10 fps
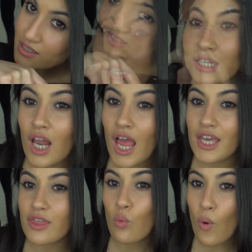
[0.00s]

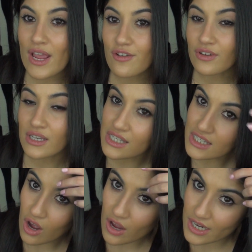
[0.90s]
Unlike the waving
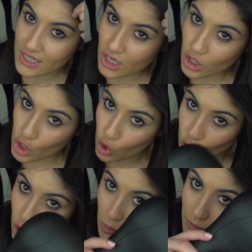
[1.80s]
side,
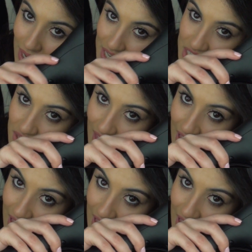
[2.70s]
you're not placing